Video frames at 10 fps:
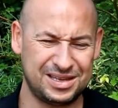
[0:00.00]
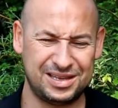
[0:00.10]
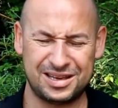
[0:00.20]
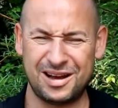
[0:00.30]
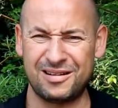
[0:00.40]

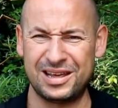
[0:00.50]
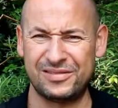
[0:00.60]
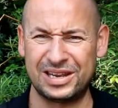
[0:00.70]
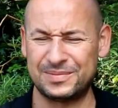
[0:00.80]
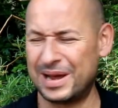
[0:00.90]
you can't
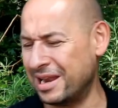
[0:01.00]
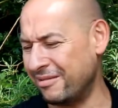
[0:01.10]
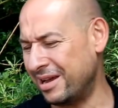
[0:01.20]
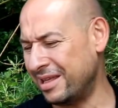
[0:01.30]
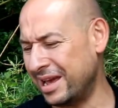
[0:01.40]
even explain it
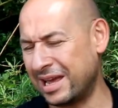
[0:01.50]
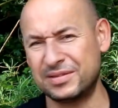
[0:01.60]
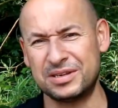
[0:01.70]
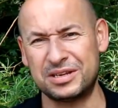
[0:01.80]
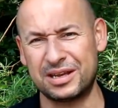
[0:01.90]
really, they give
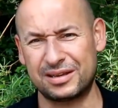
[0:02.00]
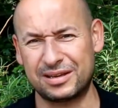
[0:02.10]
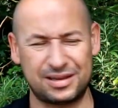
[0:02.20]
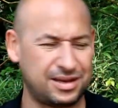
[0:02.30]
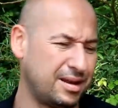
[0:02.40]
such a
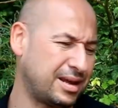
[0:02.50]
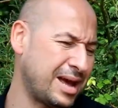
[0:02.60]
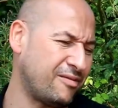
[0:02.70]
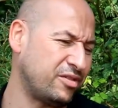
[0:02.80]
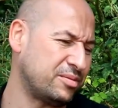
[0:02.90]
good
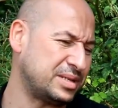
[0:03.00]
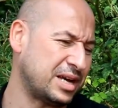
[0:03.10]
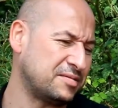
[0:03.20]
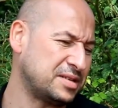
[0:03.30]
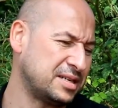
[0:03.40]
account for
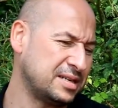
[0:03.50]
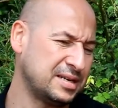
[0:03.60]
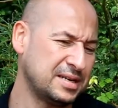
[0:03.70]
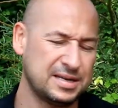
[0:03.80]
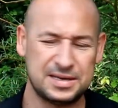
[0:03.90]
themselves.
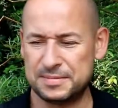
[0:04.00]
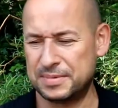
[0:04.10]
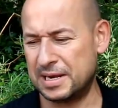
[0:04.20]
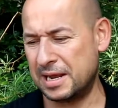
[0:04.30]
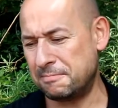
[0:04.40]

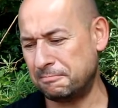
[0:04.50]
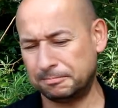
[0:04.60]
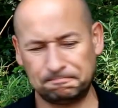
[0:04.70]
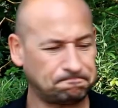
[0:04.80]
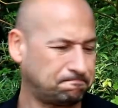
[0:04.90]
But
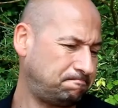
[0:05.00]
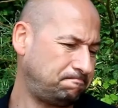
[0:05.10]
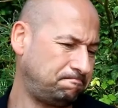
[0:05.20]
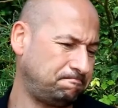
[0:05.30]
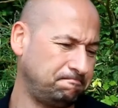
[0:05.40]

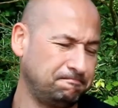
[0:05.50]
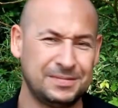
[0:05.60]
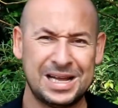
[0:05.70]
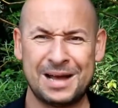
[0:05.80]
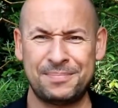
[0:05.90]

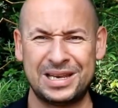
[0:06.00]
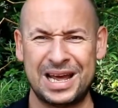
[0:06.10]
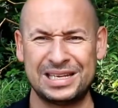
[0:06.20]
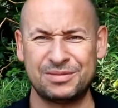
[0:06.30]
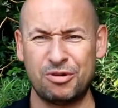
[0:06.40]
happy
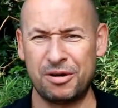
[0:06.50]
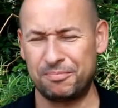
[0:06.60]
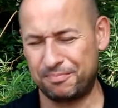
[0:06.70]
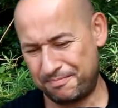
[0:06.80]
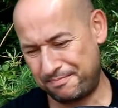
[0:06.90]
days, what a
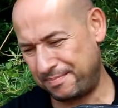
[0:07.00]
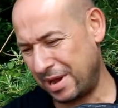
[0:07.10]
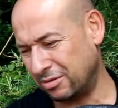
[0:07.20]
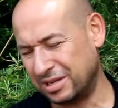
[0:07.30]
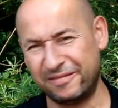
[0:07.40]

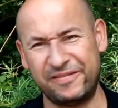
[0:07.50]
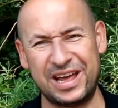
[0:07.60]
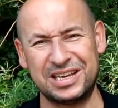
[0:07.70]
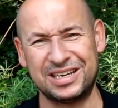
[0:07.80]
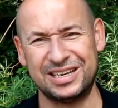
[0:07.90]
belting
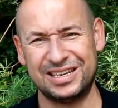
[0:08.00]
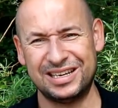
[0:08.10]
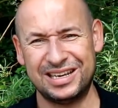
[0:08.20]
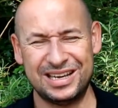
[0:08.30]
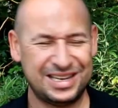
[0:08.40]
fish.
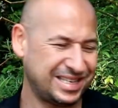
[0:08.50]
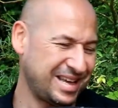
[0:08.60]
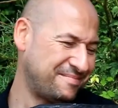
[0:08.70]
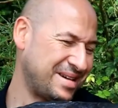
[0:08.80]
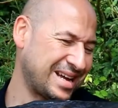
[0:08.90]
Let's
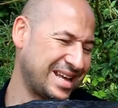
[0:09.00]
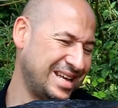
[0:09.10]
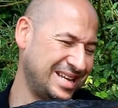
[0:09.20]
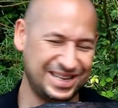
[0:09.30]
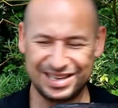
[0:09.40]
get him back.
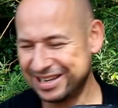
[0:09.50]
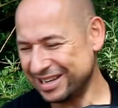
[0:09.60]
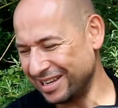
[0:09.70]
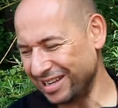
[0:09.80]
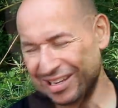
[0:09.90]

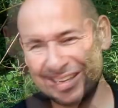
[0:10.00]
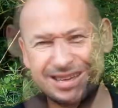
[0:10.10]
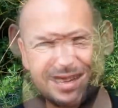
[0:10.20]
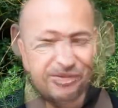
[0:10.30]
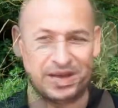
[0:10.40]

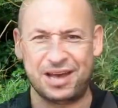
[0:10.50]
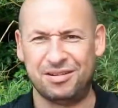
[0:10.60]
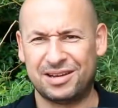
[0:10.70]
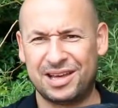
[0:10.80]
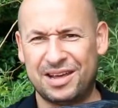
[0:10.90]
There we go,
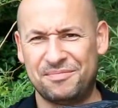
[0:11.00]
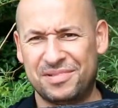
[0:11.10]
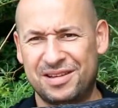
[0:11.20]
look at him.